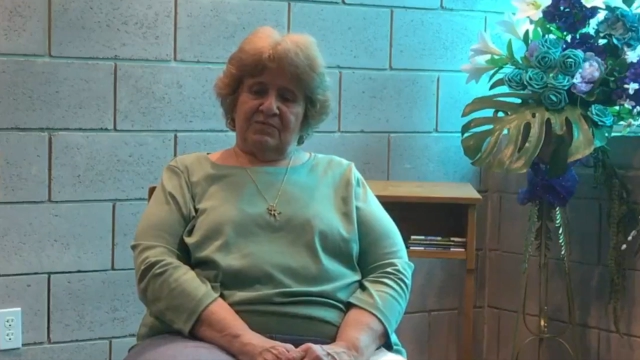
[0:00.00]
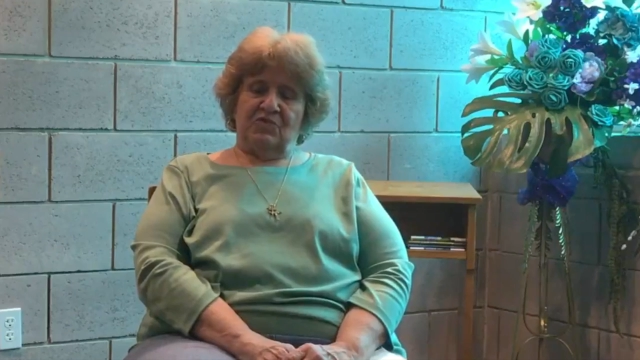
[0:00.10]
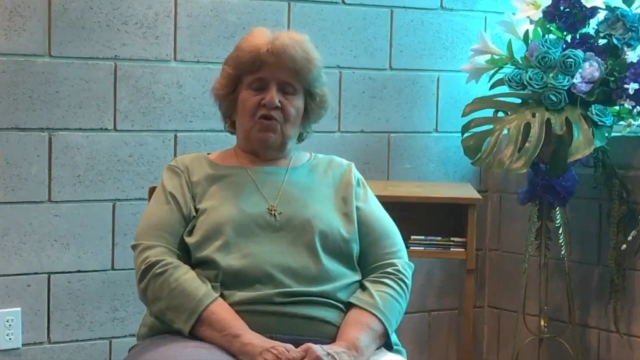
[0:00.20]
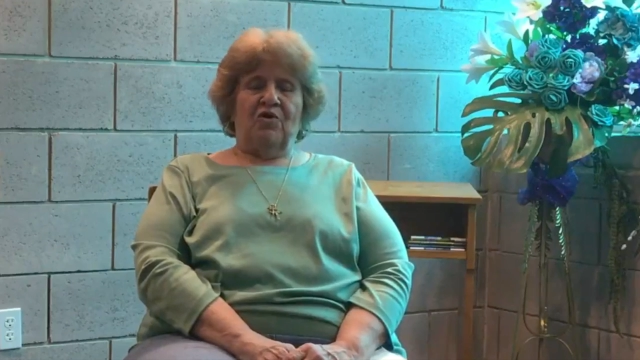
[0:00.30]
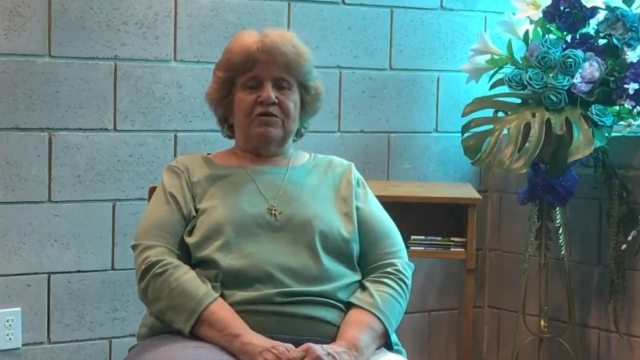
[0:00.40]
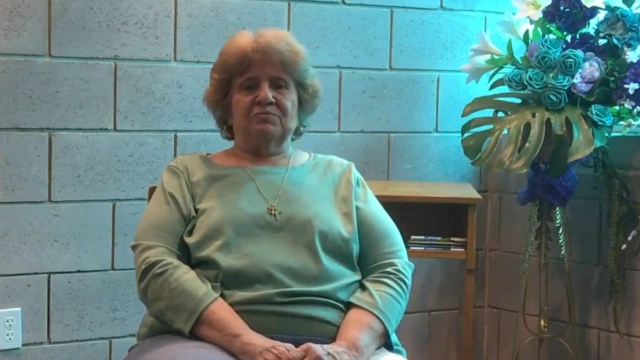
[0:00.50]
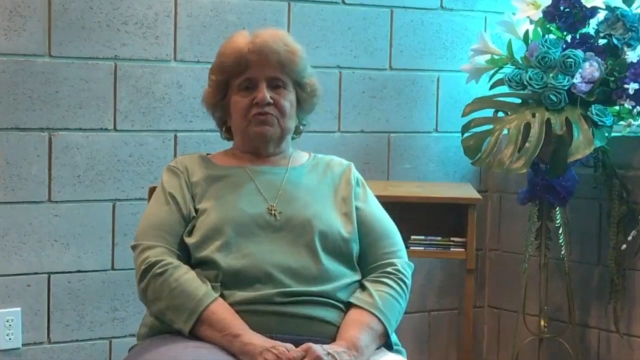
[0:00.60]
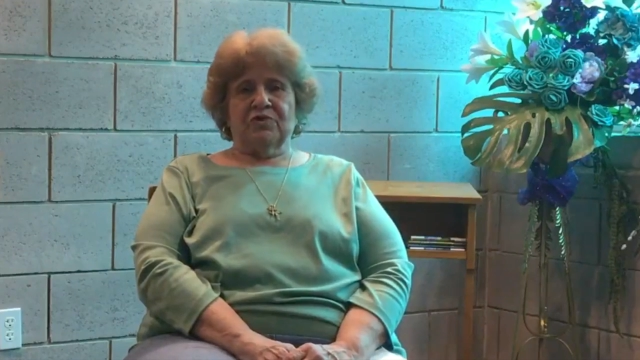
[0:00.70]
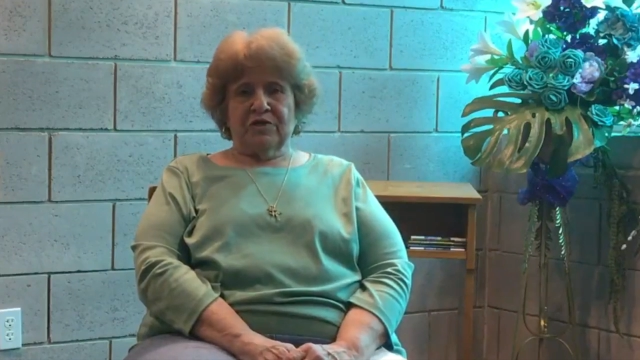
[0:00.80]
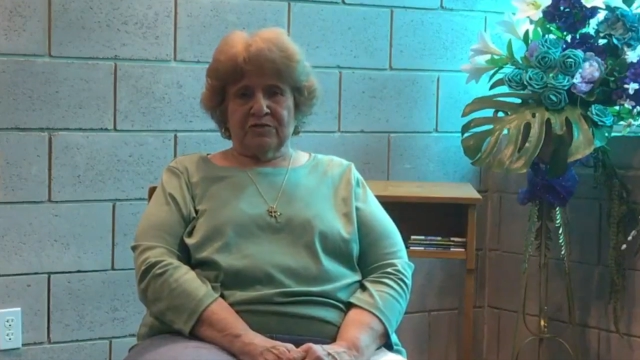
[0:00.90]

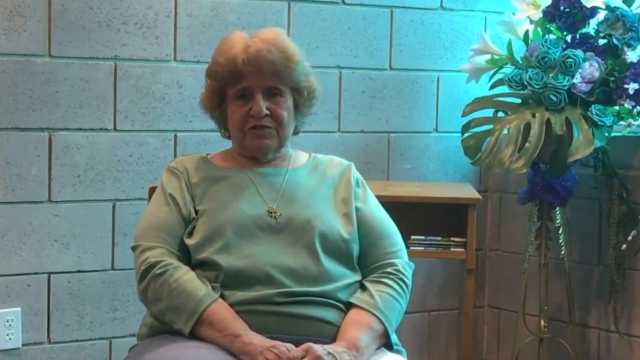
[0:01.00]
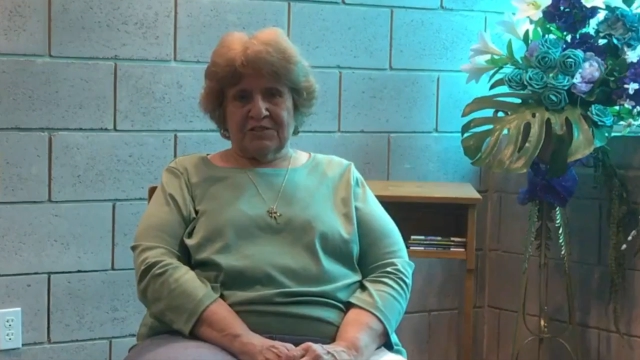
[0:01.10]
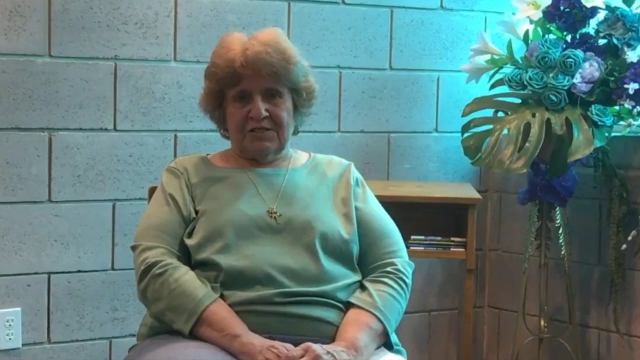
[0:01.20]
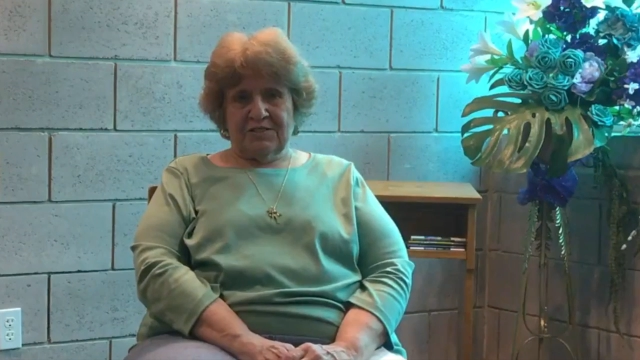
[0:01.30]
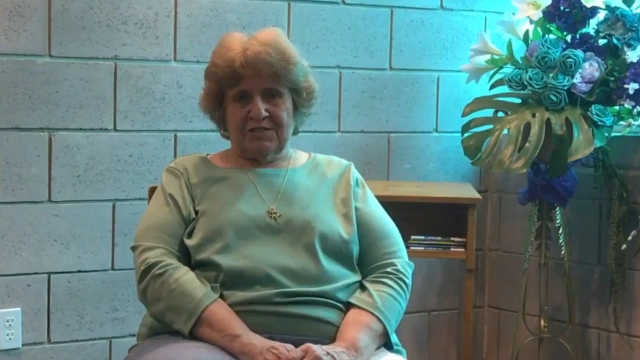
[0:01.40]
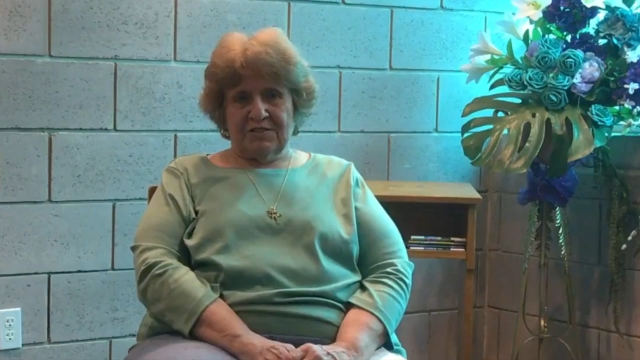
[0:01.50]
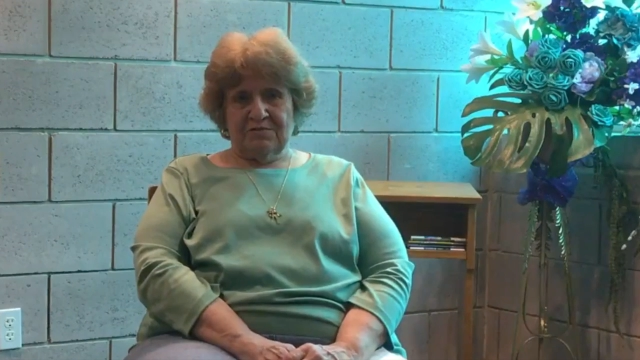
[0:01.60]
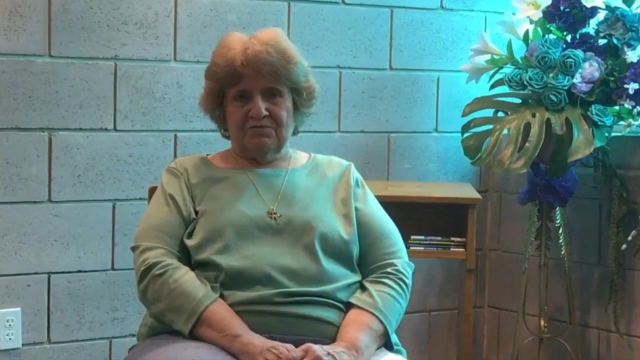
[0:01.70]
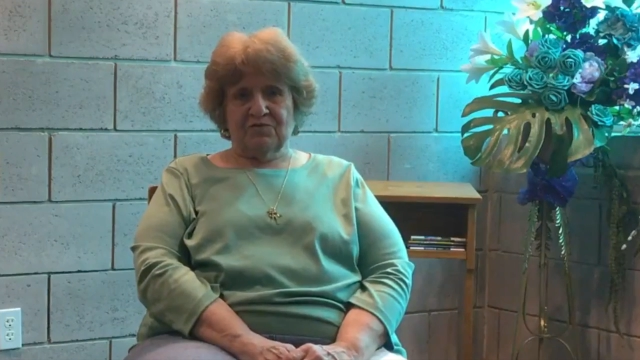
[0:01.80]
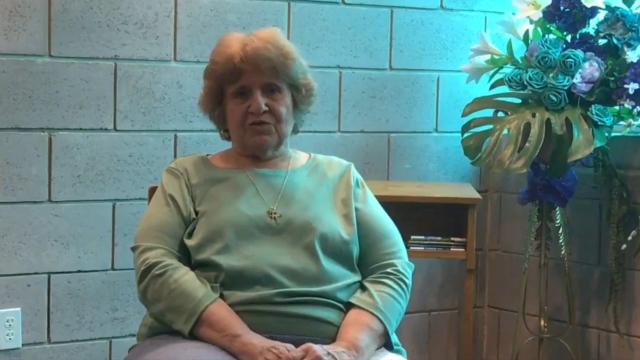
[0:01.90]
non-prayer
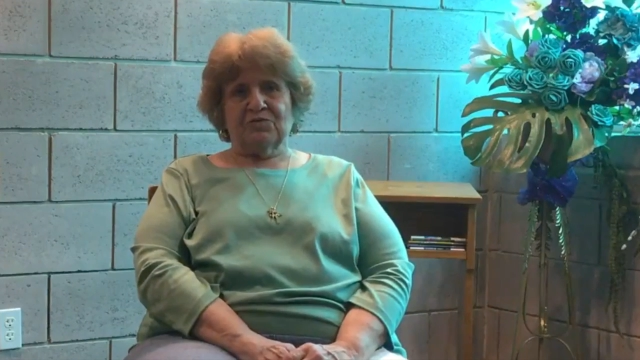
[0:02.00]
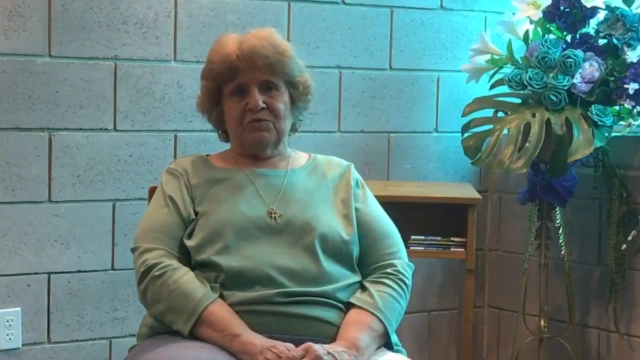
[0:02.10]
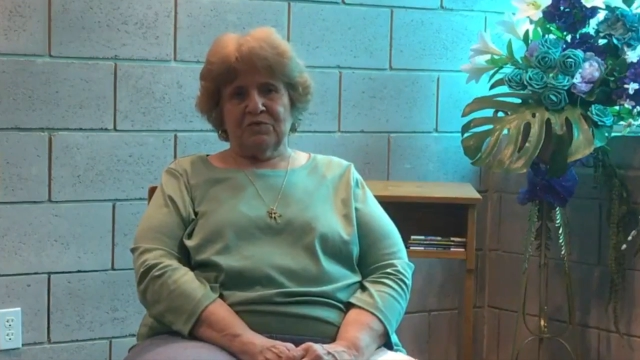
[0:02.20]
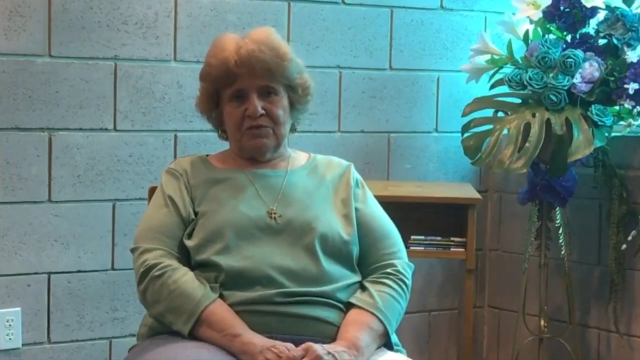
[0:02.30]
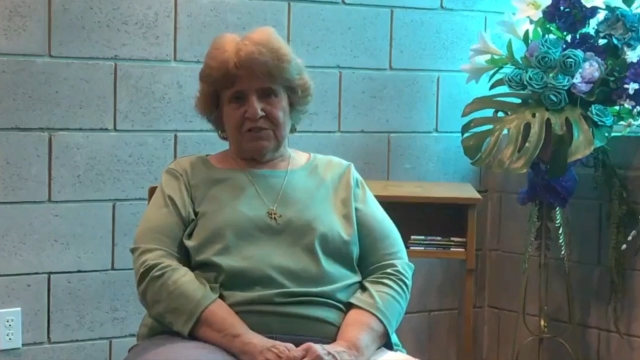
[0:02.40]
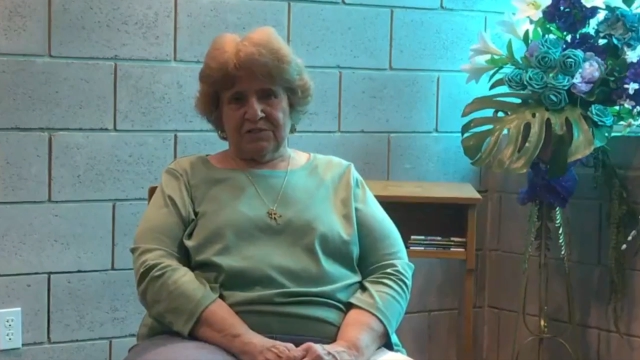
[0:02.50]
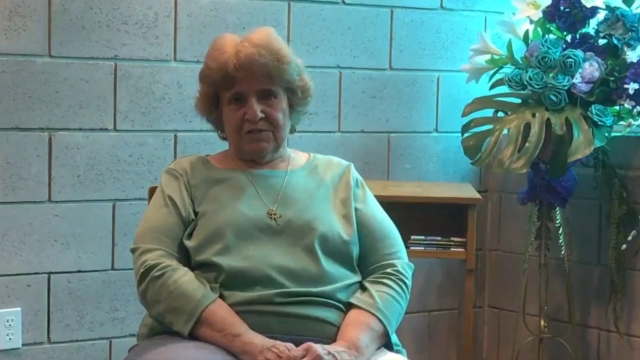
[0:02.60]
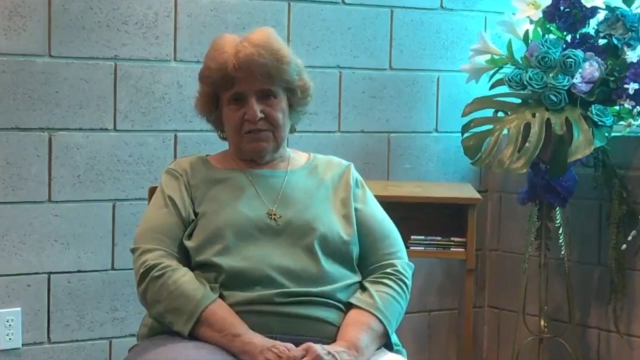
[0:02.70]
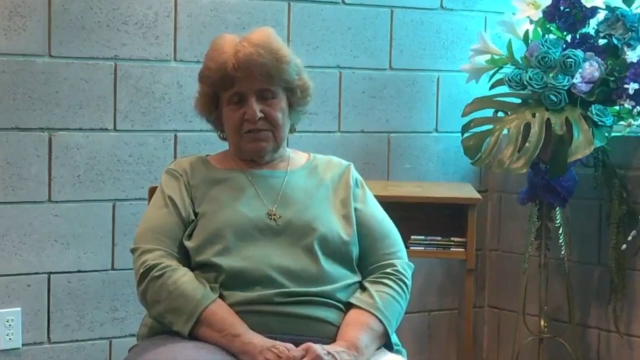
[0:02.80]
station for communion.